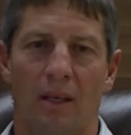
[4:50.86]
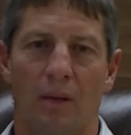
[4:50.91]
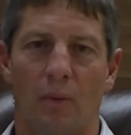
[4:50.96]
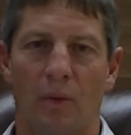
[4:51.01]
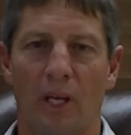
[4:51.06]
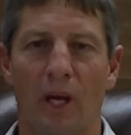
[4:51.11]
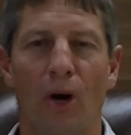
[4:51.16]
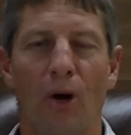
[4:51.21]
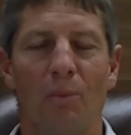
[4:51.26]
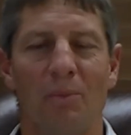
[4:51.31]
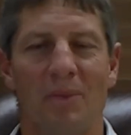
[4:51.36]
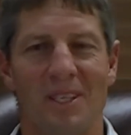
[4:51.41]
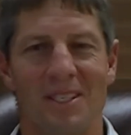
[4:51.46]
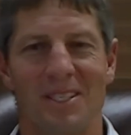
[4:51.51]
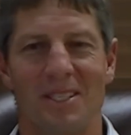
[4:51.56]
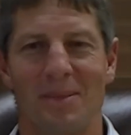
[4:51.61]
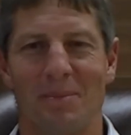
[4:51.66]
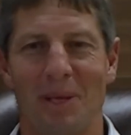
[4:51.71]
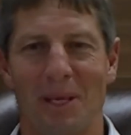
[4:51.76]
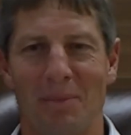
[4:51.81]
We hope
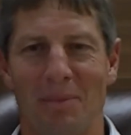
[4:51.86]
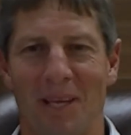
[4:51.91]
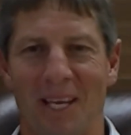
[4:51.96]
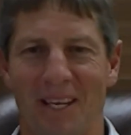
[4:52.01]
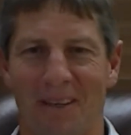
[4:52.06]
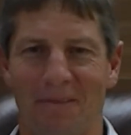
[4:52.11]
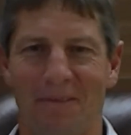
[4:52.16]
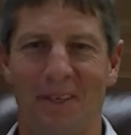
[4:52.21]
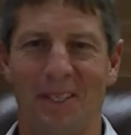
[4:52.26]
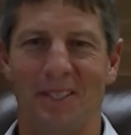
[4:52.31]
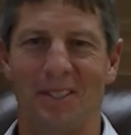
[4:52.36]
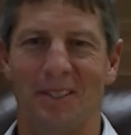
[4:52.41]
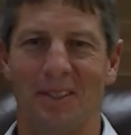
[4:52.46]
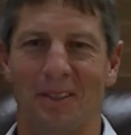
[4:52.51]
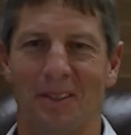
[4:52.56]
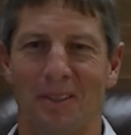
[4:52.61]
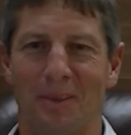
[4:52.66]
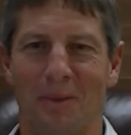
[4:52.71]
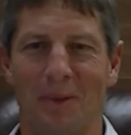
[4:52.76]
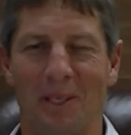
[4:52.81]
this has been
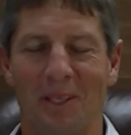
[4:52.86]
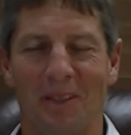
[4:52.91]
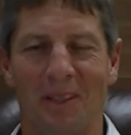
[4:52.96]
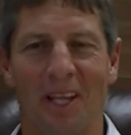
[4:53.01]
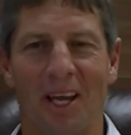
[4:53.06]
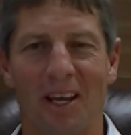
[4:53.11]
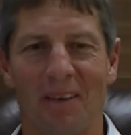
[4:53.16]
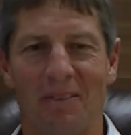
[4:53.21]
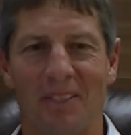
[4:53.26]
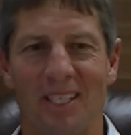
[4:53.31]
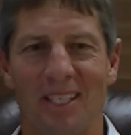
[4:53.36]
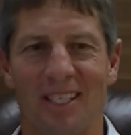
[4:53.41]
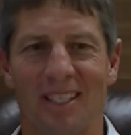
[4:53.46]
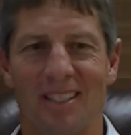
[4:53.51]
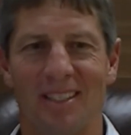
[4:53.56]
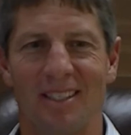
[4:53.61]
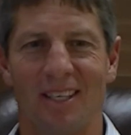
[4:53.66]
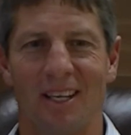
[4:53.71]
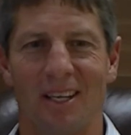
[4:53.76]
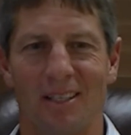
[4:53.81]
beneficial, and we'd love to
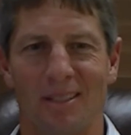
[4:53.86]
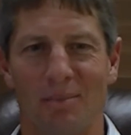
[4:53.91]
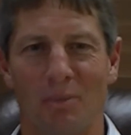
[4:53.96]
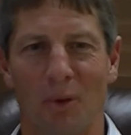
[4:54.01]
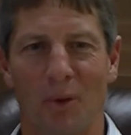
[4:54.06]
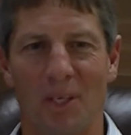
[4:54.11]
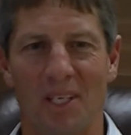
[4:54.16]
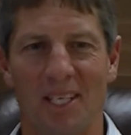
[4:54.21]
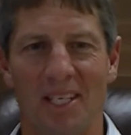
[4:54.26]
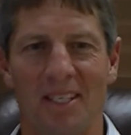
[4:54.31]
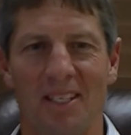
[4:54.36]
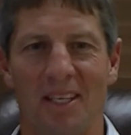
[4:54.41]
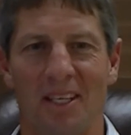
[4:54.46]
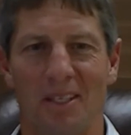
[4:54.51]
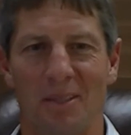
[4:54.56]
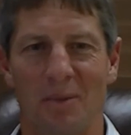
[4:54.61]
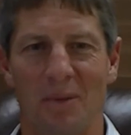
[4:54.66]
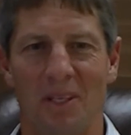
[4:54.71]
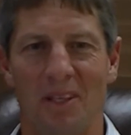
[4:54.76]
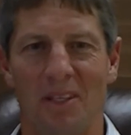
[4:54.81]
discuss more
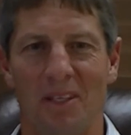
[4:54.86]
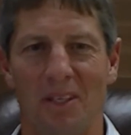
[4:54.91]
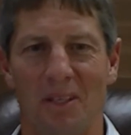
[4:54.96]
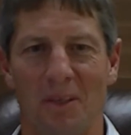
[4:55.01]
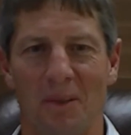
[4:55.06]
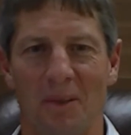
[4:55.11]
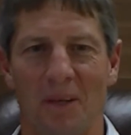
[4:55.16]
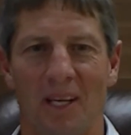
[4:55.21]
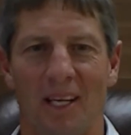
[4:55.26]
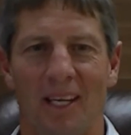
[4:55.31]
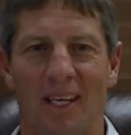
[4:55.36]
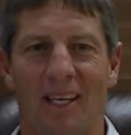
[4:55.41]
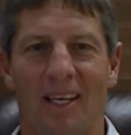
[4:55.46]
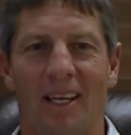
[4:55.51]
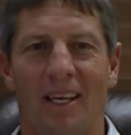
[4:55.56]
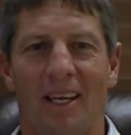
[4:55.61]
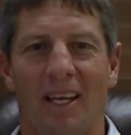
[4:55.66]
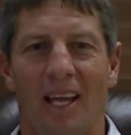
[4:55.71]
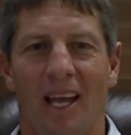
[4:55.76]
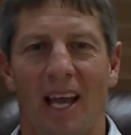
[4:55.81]
details with you
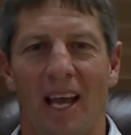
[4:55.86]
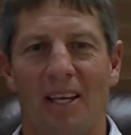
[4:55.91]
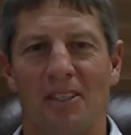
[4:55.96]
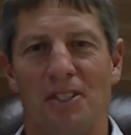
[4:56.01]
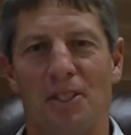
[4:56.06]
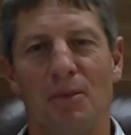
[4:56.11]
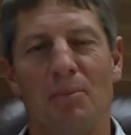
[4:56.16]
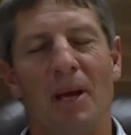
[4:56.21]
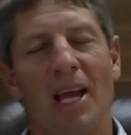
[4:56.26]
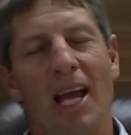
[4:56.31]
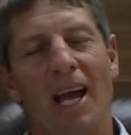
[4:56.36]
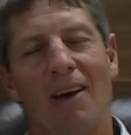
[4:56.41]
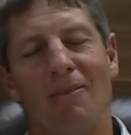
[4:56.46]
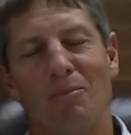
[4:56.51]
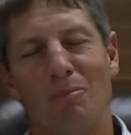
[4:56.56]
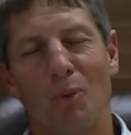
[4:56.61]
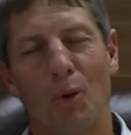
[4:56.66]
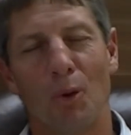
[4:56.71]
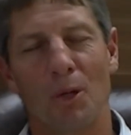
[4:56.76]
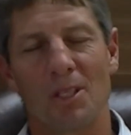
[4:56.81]
as you may
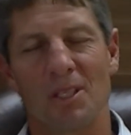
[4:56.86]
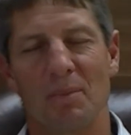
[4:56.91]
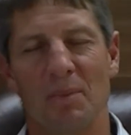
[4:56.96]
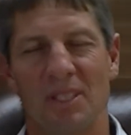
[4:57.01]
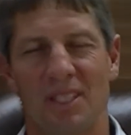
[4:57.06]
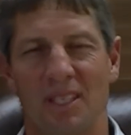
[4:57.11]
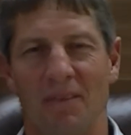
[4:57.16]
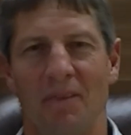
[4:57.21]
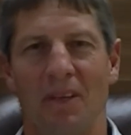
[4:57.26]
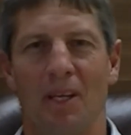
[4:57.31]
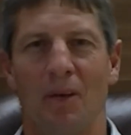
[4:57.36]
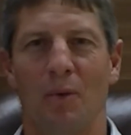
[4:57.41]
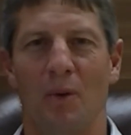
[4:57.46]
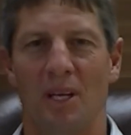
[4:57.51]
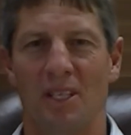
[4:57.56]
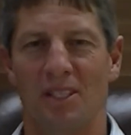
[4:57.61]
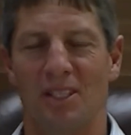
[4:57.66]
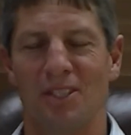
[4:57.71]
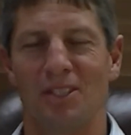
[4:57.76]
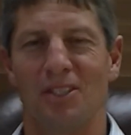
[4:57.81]
have more specific
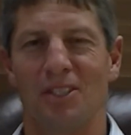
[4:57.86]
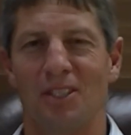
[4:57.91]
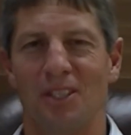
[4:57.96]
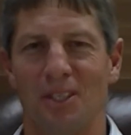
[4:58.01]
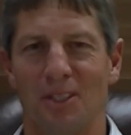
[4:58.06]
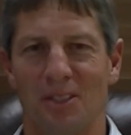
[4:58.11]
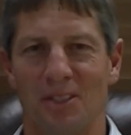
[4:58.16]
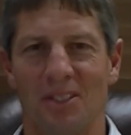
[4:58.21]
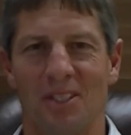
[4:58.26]
questions to your